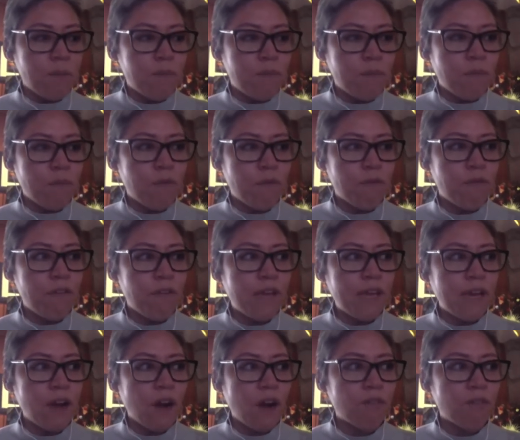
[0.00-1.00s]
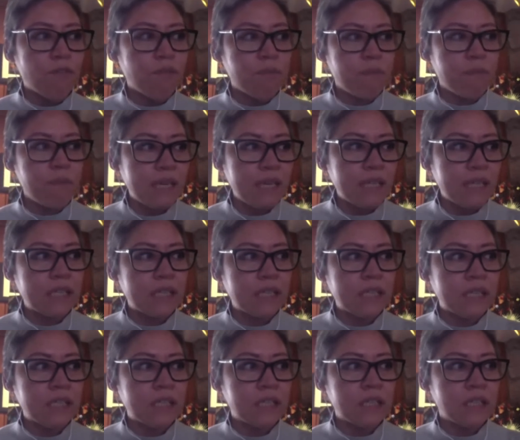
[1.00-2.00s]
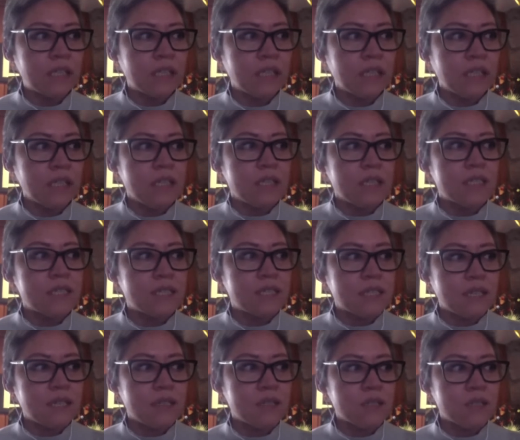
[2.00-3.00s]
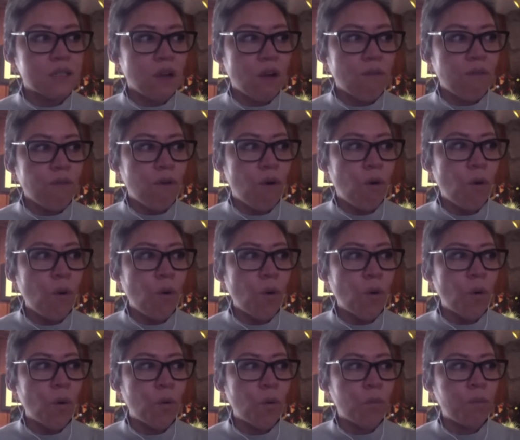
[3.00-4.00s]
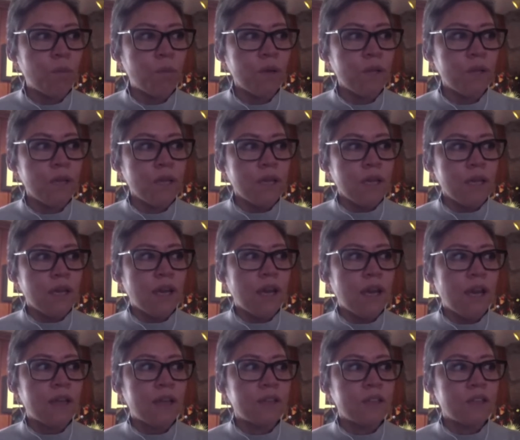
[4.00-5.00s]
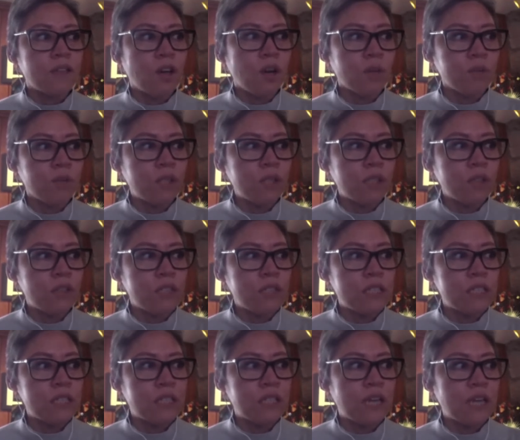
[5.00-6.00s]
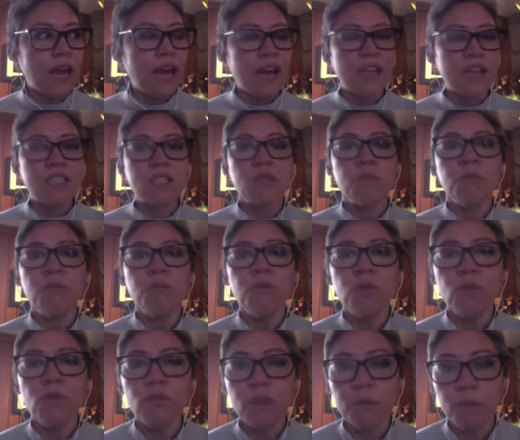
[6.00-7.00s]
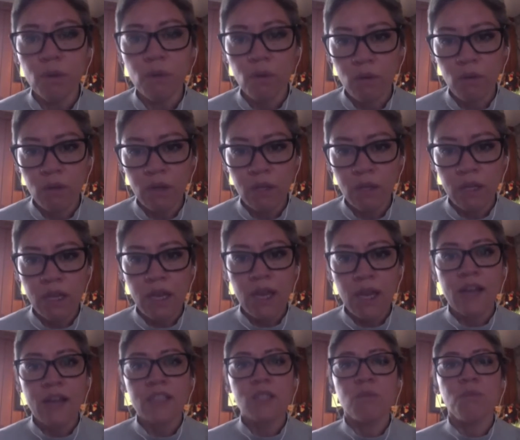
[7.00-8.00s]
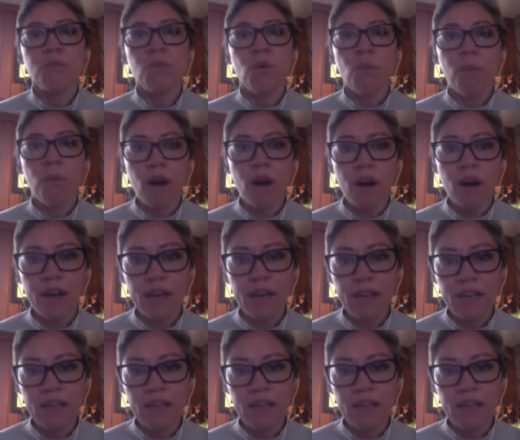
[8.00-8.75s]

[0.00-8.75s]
way of making sense of home and community as movable, as mobile,